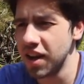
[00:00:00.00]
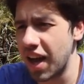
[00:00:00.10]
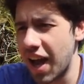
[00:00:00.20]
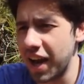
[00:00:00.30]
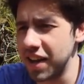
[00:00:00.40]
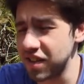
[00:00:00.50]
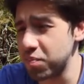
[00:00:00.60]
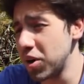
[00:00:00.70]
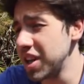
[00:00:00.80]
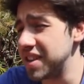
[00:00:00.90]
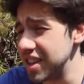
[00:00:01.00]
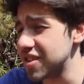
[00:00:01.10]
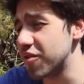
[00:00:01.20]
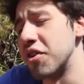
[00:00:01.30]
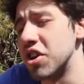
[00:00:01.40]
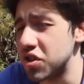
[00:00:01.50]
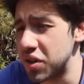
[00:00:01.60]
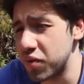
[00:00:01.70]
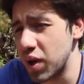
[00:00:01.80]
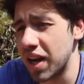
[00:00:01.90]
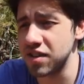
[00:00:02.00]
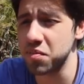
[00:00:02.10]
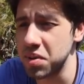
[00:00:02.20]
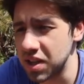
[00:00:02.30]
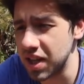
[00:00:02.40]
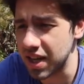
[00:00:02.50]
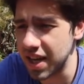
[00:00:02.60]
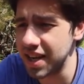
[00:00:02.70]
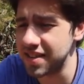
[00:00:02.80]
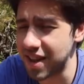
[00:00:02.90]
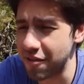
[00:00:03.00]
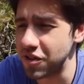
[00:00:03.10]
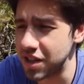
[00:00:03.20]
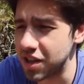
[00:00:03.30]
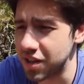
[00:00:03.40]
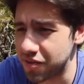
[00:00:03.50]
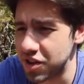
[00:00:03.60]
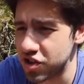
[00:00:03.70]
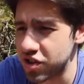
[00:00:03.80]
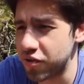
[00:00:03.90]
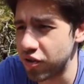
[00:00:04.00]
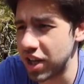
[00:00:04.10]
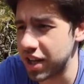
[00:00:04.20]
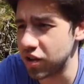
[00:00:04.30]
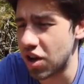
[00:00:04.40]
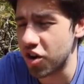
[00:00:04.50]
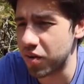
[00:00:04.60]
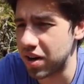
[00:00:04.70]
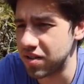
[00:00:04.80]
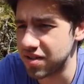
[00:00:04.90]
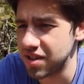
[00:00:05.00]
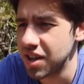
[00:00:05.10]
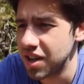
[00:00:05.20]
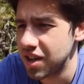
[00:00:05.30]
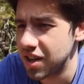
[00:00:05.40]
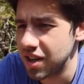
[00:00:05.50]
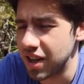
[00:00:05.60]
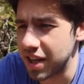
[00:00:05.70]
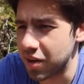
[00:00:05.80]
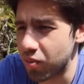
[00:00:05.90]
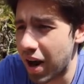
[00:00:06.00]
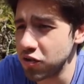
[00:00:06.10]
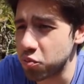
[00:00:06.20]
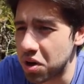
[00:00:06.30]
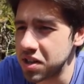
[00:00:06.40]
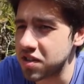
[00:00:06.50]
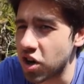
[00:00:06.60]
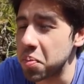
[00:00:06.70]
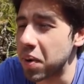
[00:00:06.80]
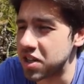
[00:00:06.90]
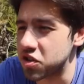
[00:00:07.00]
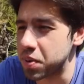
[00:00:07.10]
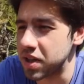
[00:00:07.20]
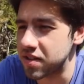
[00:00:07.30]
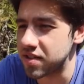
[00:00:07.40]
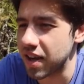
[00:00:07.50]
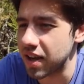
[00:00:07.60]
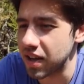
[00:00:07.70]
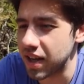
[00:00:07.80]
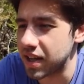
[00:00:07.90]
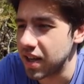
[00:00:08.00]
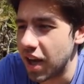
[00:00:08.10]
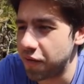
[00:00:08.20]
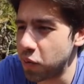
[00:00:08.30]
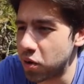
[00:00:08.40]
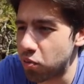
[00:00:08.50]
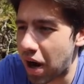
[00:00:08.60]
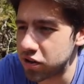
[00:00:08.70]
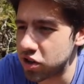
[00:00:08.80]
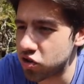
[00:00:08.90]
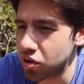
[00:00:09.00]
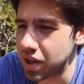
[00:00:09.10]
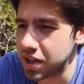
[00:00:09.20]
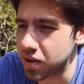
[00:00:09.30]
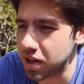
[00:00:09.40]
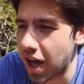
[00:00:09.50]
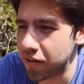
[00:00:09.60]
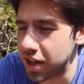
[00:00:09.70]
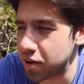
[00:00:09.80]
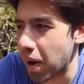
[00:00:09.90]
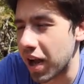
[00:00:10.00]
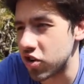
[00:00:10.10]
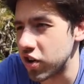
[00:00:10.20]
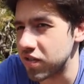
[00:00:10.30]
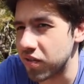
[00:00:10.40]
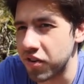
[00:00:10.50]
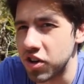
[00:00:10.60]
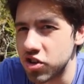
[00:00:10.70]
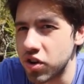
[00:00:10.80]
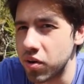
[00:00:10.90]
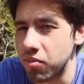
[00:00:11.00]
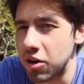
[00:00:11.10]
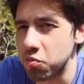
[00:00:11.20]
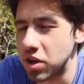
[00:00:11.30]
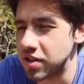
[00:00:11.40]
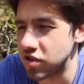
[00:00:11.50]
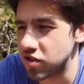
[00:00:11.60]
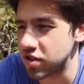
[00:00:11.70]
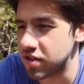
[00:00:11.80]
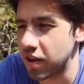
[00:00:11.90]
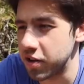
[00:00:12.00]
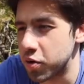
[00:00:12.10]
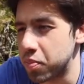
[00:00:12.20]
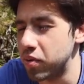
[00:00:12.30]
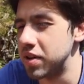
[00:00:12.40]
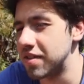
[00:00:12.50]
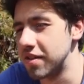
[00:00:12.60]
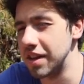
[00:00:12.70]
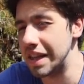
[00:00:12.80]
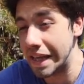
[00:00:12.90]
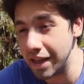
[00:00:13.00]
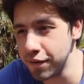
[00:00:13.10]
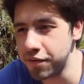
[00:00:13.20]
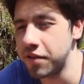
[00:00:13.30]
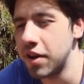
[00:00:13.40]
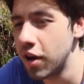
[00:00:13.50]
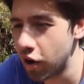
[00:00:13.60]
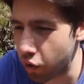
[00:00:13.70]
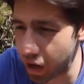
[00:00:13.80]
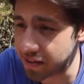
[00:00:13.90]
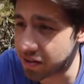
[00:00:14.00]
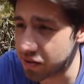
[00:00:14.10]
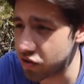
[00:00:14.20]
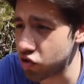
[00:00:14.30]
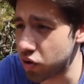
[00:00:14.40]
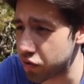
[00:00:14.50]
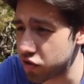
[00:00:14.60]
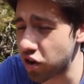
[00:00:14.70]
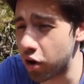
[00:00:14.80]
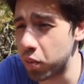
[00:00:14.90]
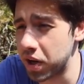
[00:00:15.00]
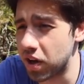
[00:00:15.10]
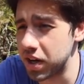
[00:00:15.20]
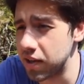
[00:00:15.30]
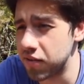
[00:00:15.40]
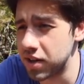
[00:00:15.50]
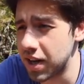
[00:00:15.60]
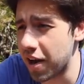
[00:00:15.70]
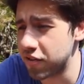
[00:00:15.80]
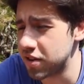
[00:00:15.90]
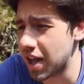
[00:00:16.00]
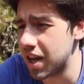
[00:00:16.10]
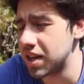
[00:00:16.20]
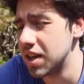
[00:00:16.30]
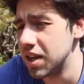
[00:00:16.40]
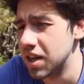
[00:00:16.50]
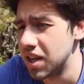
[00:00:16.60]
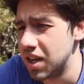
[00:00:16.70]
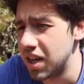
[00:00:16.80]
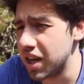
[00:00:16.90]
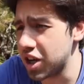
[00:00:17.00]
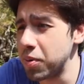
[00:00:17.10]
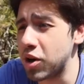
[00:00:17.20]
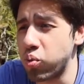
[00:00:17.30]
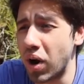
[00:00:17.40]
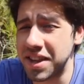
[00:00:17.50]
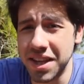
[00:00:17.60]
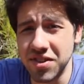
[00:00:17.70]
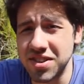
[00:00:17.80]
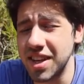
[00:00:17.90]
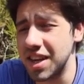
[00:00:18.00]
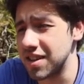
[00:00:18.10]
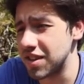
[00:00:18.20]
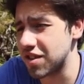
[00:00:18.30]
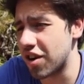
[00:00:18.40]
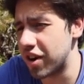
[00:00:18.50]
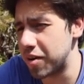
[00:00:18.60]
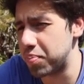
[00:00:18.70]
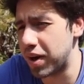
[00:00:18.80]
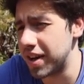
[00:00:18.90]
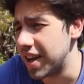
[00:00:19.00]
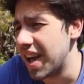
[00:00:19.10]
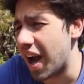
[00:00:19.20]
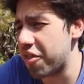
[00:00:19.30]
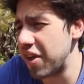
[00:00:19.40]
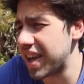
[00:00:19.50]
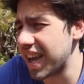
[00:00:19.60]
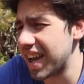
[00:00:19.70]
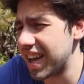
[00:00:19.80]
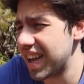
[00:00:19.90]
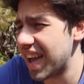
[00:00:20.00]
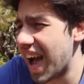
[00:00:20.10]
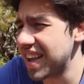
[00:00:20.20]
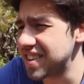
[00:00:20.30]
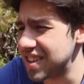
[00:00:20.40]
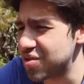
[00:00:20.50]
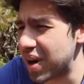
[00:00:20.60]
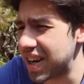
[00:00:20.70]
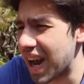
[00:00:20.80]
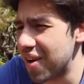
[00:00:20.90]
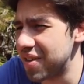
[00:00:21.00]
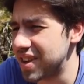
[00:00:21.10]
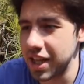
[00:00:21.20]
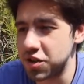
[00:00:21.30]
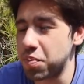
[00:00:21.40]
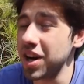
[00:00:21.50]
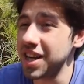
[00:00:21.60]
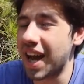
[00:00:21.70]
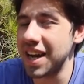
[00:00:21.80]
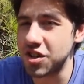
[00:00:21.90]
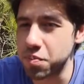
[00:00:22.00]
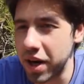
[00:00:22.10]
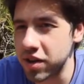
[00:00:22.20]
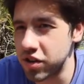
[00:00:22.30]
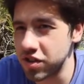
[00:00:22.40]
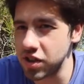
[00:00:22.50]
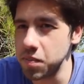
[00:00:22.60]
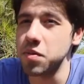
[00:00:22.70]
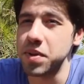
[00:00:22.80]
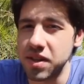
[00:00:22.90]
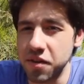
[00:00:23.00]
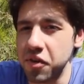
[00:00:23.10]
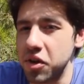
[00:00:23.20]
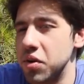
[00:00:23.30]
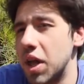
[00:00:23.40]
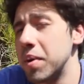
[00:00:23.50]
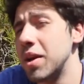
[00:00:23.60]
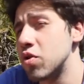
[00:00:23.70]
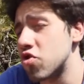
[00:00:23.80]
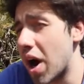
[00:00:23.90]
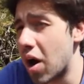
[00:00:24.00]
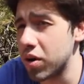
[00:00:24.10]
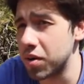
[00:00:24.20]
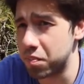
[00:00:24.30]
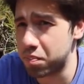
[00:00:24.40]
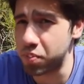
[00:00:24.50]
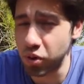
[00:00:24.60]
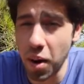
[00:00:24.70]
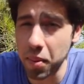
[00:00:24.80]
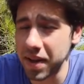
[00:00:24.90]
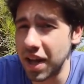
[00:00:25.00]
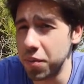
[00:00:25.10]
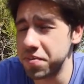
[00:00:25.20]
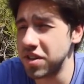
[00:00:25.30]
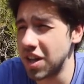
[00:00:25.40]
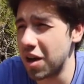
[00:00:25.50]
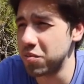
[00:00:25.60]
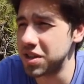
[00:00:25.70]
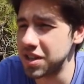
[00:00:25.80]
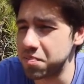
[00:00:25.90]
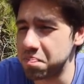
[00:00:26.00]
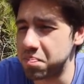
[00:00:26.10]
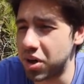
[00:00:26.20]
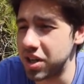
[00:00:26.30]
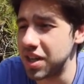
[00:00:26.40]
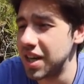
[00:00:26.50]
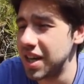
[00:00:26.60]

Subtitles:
And it's a pretty decent finisher, if you ask me. Like, it is definitely a good finisher for, like, a long round. Like, round 1, this card might just be insane. Like, if you want round control and you can have, like, Banshee as a finisher in round 1 to tell your opponent to leave, or, like, to sort of start winning on even after that, it could be quite devastating, this card. But I think, as it is right now, like, spawning 9 Spectres seems a bit difficult. I mean, Draug probably helps a lot with it, but